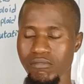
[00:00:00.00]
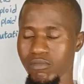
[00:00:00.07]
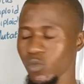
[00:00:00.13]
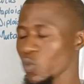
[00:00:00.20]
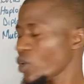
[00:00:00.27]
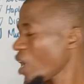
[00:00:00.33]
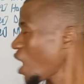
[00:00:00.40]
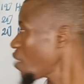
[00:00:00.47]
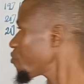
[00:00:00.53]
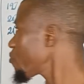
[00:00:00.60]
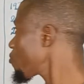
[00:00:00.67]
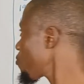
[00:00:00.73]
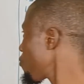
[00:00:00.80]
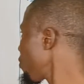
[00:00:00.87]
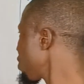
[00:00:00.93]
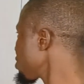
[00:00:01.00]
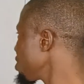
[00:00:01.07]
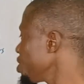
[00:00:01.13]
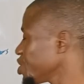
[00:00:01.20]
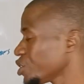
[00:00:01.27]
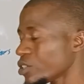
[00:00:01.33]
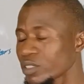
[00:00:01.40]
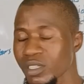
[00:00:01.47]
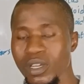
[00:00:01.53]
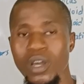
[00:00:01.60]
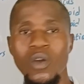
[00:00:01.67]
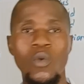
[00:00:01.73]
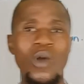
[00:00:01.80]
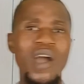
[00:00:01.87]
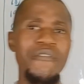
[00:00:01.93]
we have variation.
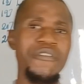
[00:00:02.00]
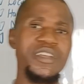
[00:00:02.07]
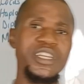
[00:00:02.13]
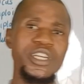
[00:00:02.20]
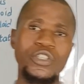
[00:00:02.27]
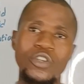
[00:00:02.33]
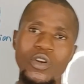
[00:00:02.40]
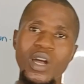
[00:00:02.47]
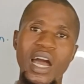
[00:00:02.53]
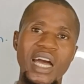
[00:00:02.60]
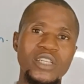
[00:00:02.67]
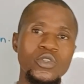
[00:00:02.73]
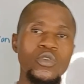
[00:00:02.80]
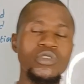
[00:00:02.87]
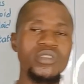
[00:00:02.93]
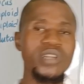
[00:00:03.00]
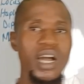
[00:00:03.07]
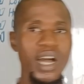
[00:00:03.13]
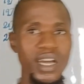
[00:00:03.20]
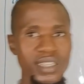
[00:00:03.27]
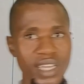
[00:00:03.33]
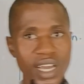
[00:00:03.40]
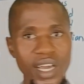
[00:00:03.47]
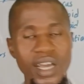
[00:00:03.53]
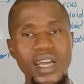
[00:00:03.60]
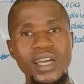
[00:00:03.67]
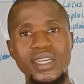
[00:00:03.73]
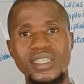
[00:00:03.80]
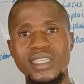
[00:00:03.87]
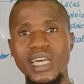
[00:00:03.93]
While variation are those character
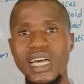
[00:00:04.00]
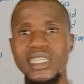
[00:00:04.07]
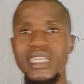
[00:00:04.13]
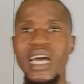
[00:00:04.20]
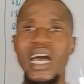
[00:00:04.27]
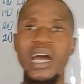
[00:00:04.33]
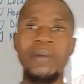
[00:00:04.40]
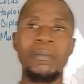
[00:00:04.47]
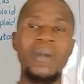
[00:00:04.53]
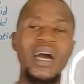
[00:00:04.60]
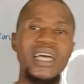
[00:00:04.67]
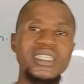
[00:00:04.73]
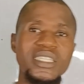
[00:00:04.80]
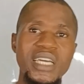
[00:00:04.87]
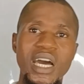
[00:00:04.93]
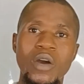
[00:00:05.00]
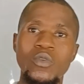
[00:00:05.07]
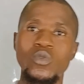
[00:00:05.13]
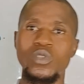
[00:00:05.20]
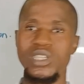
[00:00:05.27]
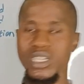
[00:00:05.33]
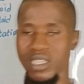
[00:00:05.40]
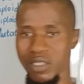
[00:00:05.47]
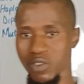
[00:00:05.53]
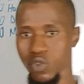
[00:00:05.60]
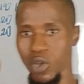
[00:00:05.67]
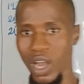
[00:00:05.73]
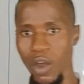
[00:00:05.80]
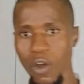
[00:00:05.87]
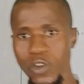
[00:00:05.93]
that are passed down into
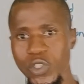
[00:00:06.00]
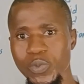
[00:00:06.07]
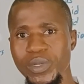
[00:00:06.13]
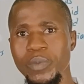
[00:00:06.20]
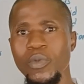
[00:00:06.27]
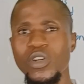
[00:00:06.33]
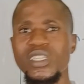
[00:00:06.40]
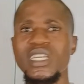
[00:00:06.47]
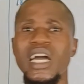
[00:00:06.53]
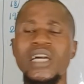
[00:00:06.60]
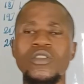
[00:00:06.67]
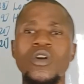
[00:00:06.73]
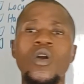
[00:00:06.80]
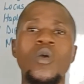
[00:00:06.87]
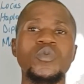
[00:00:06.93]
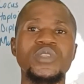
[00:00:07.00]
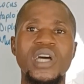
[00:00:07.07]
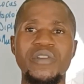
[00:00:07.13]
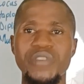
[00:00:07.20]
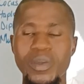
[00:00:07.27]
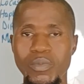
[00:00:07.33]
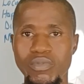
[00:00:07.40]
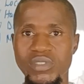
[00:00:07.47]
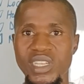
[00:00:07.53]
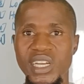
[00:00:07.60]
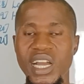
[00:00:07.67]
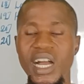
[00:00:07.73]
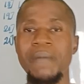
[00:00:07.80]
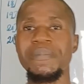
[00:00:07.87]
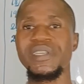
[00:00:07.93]
our offspring, but they are not observable. They
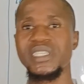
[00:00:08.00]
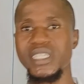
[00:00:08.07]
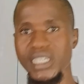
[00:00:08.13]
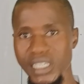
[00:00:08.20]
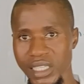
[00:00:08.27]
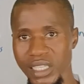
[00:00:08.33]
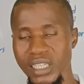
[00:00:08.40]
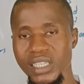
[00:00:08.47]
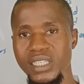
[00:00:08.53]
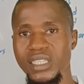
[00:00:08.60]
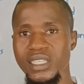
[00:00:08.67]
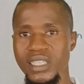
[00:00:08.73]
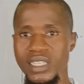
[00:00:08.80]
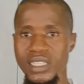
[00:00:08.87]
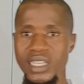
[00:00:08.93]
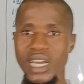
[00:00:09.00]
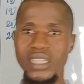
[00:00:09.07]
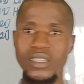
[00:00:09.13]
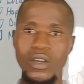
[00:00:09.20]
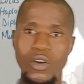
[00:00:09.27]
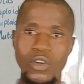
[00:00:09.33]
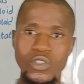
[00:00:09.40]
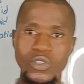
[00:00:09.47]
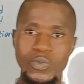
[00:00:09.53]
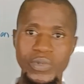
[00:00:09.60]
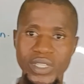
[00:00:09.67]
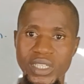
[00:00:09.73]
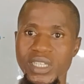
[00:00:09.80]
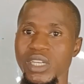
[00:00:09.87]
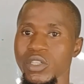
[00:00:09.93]
can't be seen in an
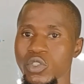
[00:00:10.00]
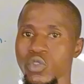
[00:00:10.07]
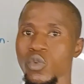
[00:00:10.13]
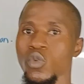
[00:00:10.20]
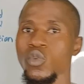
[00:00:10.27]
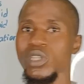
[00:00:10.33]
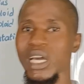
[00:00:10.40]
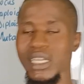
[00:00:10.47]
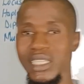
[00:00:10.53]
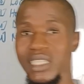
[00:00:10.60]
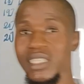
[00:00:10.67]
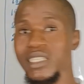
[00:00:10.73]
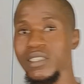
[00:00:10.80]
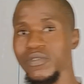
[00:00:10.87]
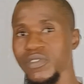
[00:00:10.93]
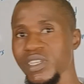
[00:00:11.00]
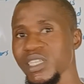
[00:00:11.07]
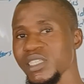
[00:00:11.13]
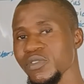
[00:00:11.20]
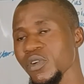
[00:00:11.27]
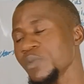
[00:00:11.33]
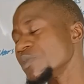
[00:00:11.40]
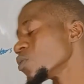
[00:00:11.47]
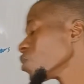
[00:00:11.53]
offspring. So that it is varies from the